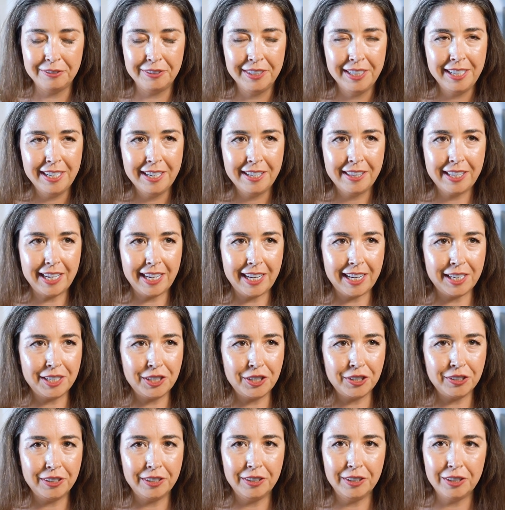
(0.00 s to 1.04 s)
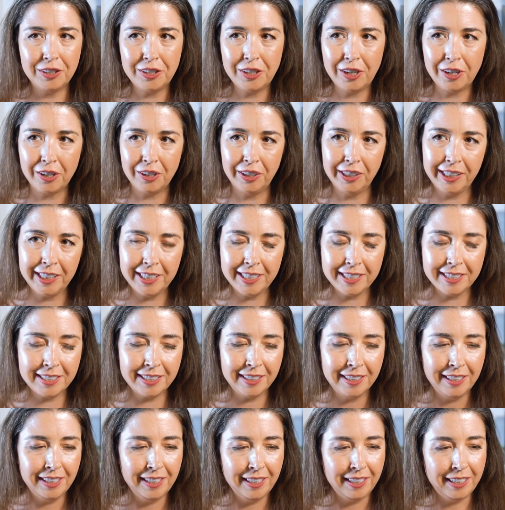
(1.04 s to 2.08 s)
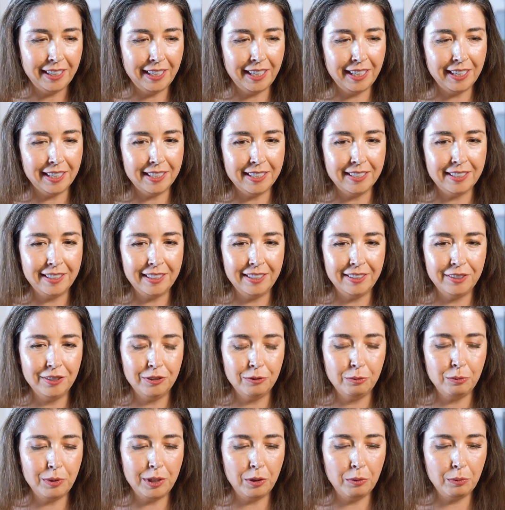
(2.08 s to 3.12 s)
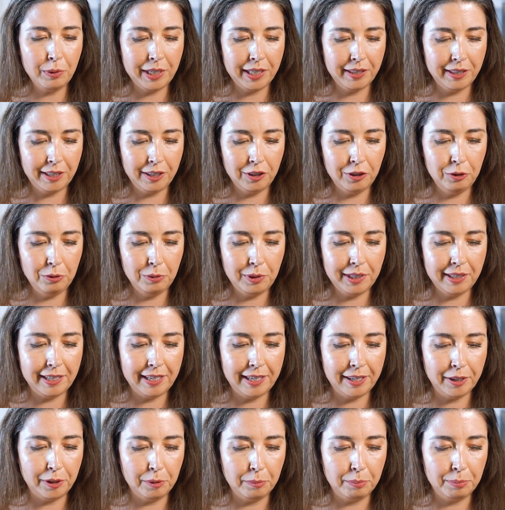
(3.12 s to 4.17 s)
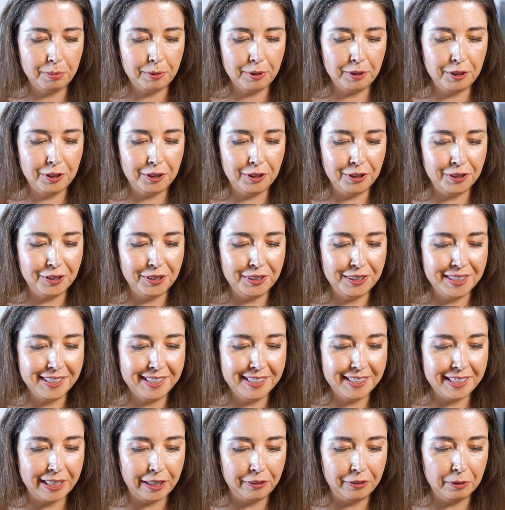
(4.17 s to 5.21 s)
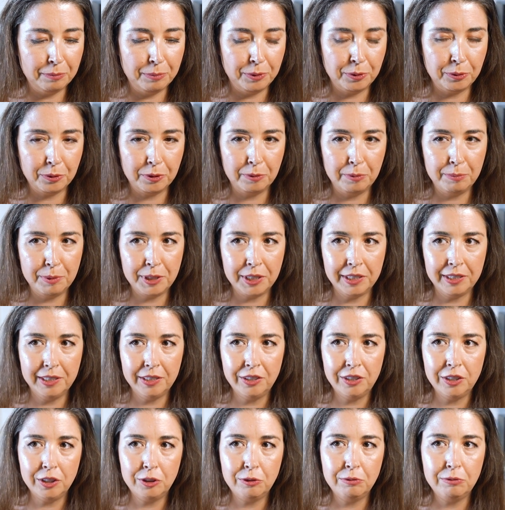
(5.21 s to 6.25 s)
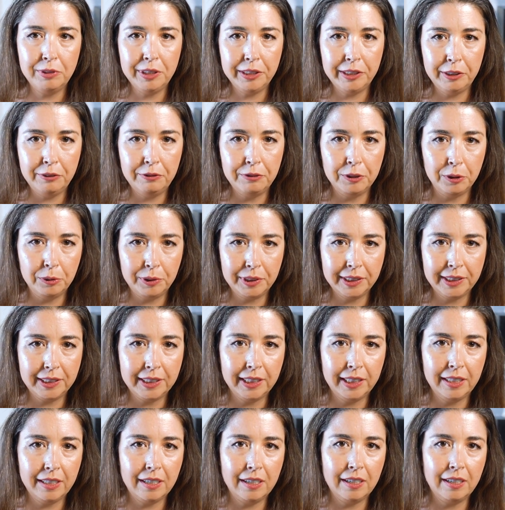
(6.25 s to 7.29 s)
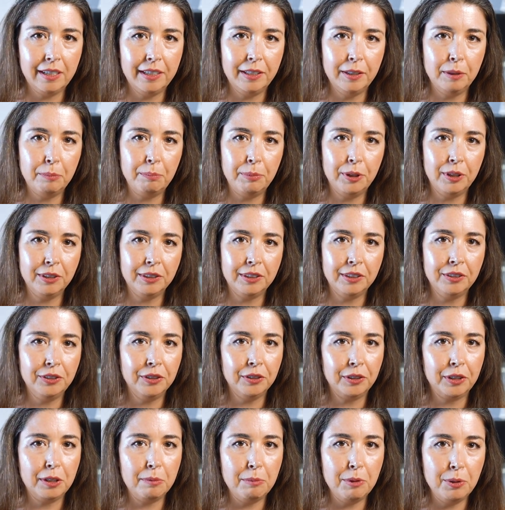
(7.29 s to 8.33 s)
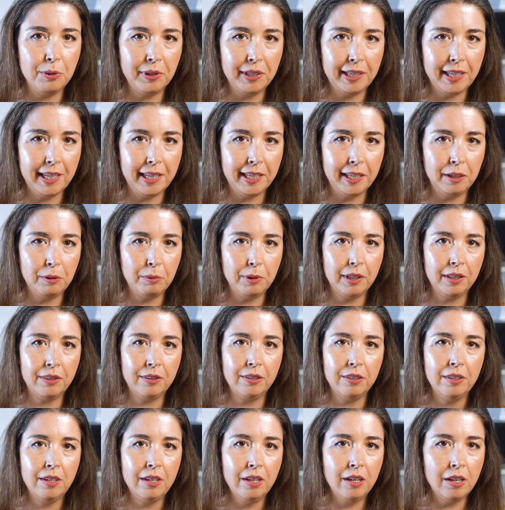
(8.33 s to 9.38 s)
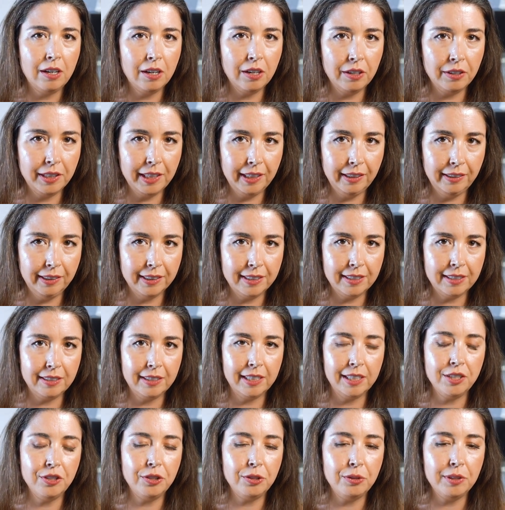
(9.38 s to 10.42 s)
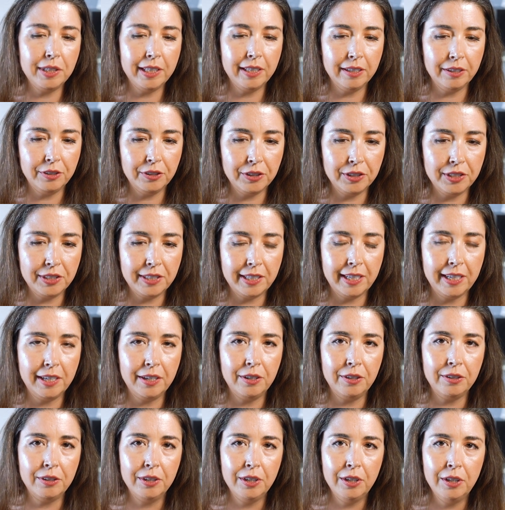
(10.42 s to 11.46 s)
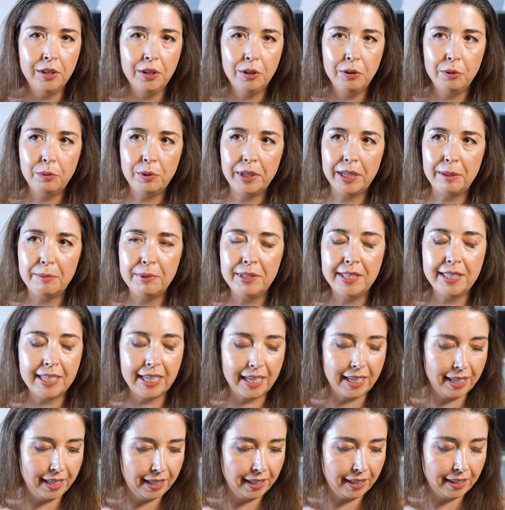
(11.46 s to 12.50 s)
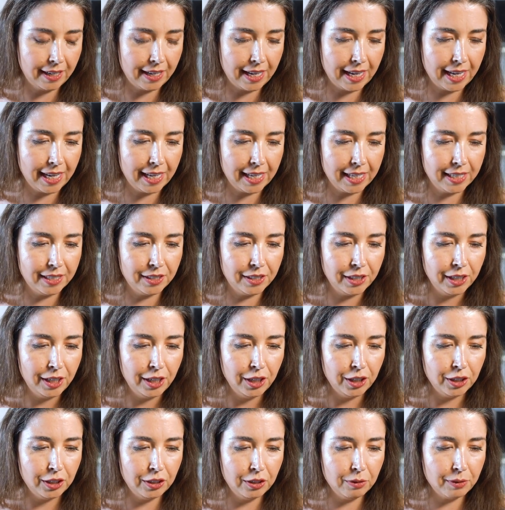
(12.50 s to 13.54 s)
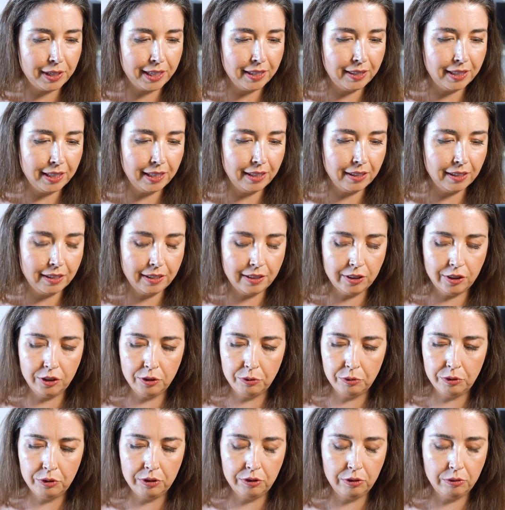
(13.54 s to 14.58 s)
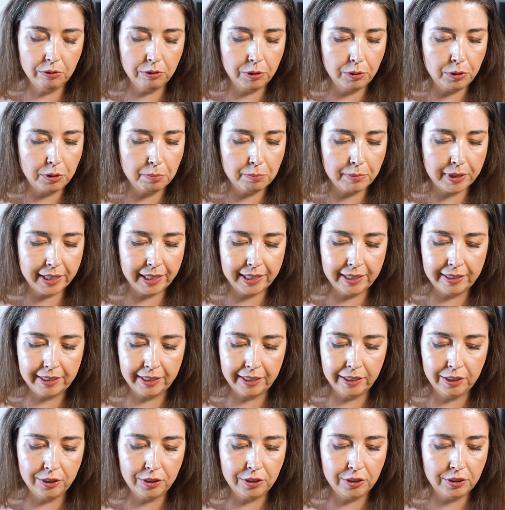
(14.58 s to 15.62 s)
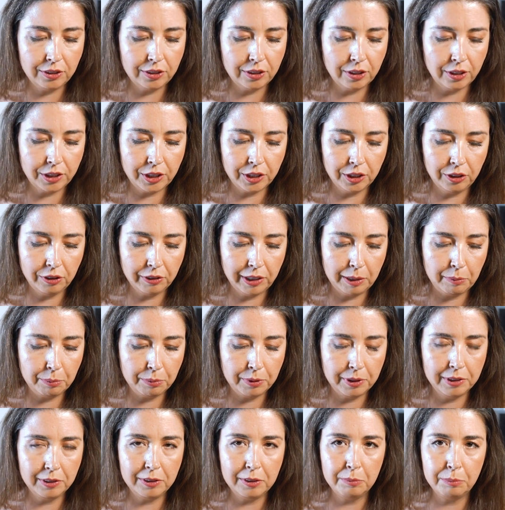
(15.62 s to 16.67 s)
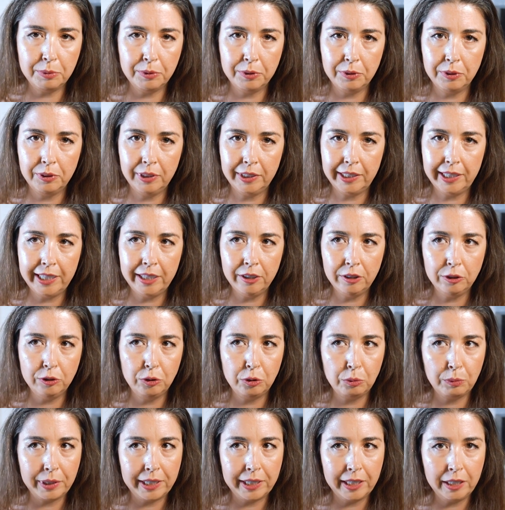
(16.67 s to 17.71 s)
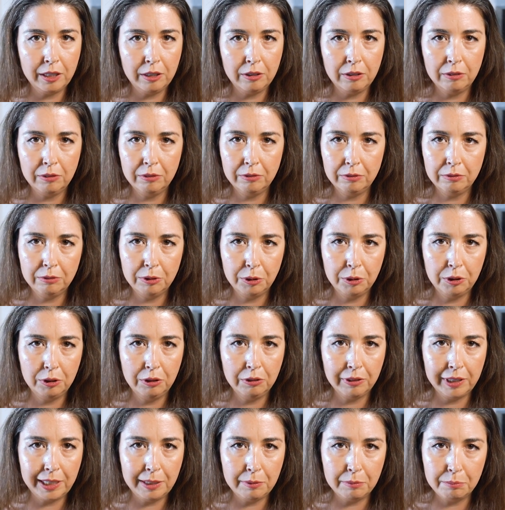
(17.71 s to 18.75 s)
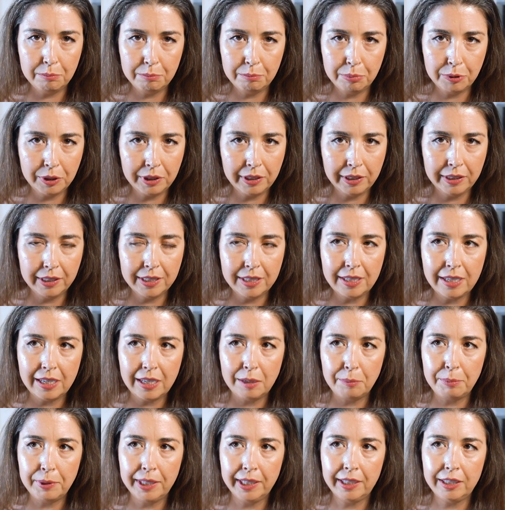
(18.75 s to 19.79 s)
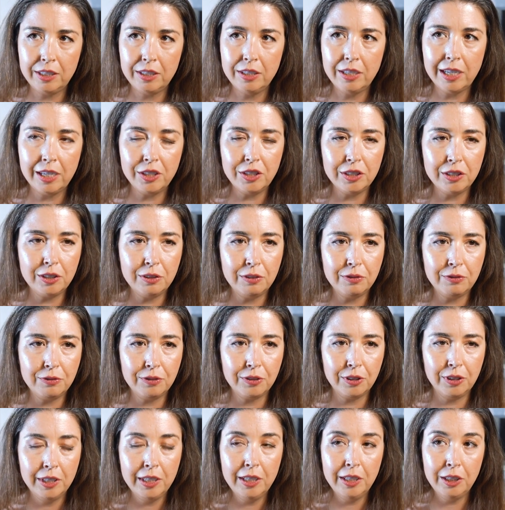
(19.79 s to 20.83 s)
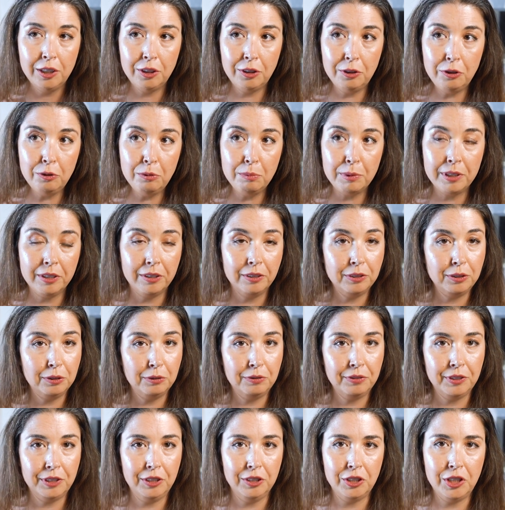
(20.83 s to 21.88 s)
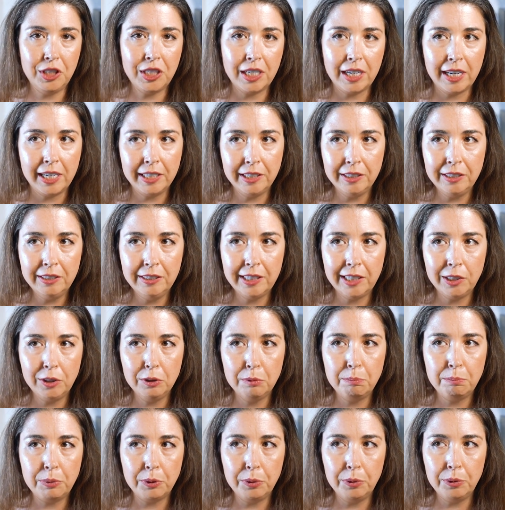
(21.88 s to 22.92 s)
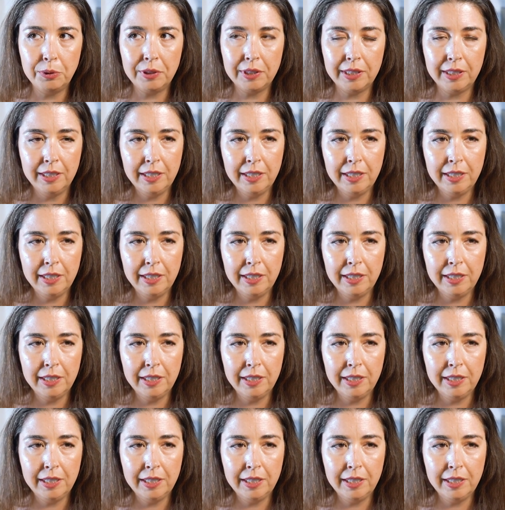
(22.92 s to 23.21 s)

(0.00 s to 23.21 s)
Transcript: of the actor and the target. And one way that you can help cure this self-absorption is just really focusing on the person you're communicating with. Are they listening? Do they understand what I'm saying? And, you know, I think, you know, growth mindset is such a great principle. Carol Dweck wrote a great book on the topic, not just for you, but also for your child, that you're both